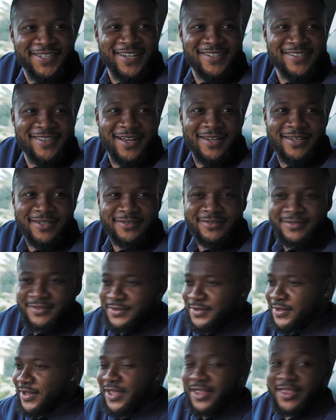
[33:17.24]
Yes, darling.
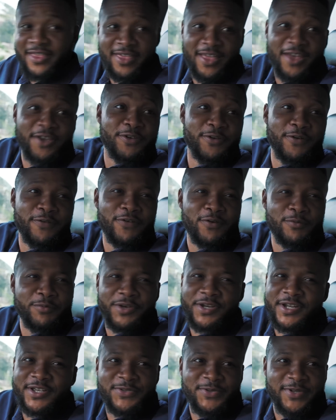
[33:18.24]
Thank you for
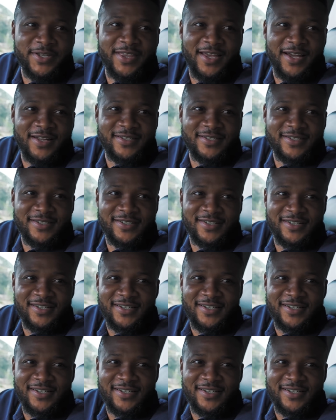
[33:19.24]
being a sweetheart.